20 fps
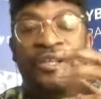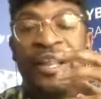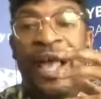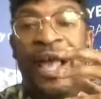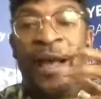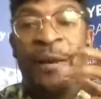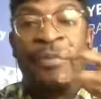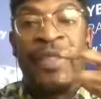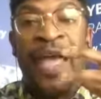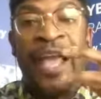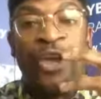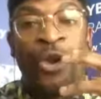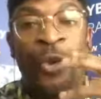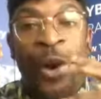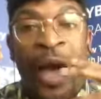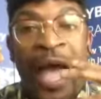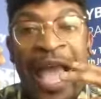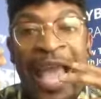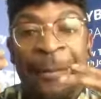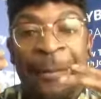that you
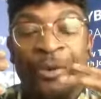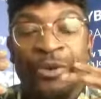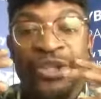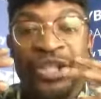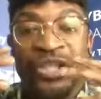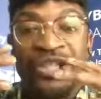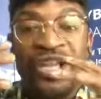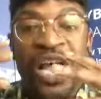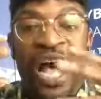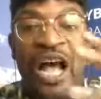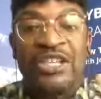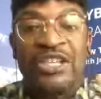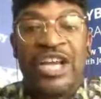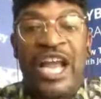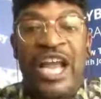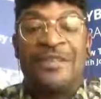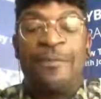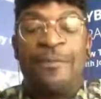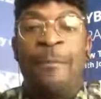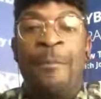are able to touch
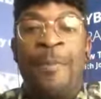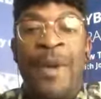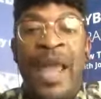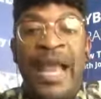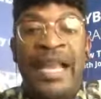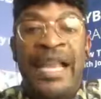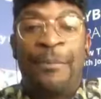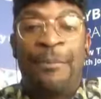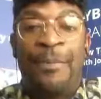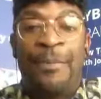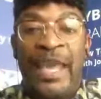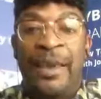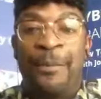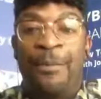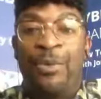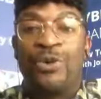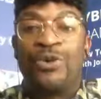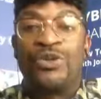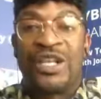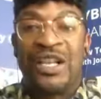as many
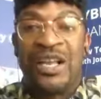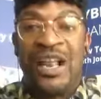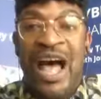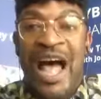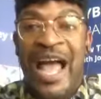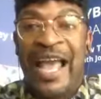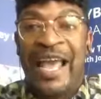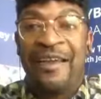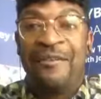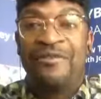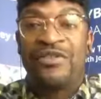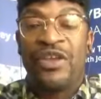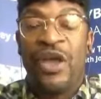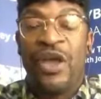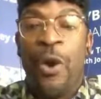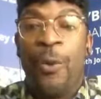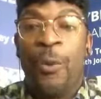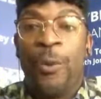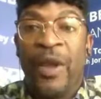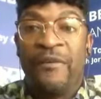people's lives
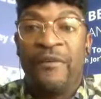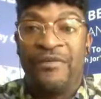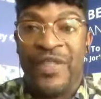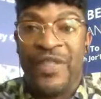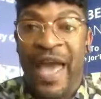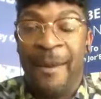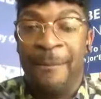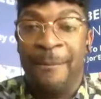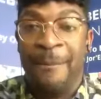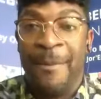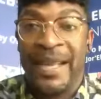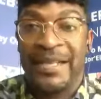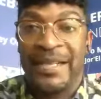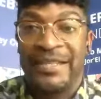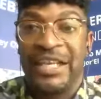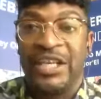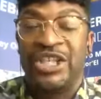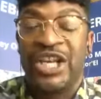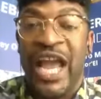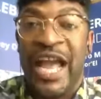with that
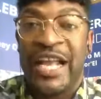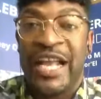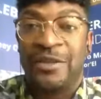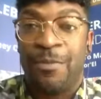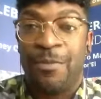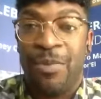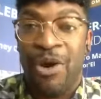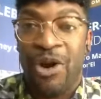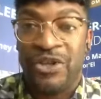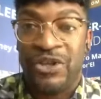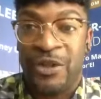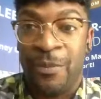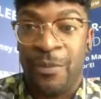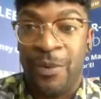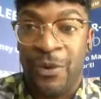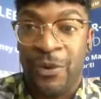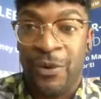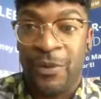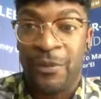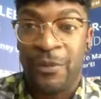message as
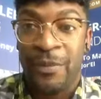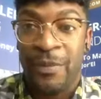possible,